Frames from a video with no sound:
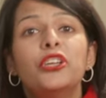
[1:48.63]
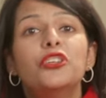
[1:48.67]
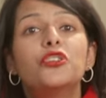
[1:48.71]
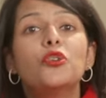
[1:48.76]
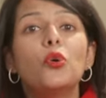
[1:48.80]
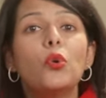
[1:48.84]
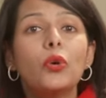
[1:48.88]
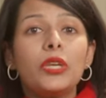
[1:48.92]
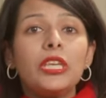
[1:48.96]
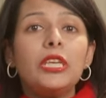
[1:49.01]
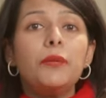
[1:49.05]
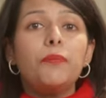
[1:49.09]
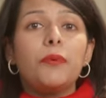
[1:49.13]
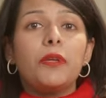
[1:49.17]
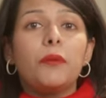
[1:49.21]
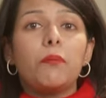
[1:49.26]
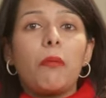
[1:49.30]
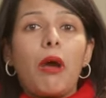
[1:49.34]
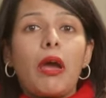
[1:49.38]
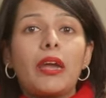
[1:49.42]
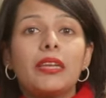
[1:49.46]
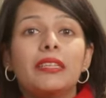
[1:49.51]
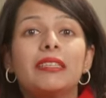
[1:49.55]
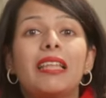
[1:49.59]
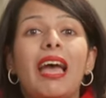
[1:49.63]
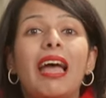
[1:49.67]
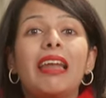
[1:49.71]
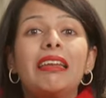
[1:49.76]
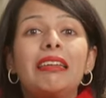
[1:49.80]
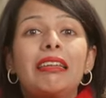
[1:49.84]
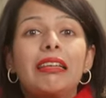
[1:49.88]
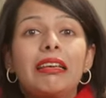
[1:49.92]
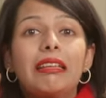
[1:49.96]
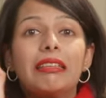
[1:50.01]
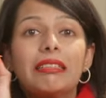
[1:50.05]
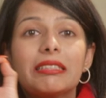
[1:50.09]
Do keep in mind
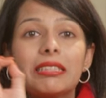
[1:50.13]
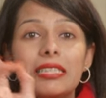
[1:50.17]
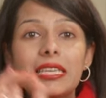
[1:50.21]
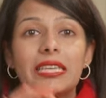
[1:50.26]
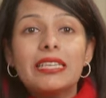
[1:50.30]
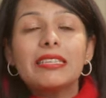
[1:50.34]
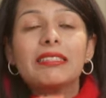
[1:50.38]
that the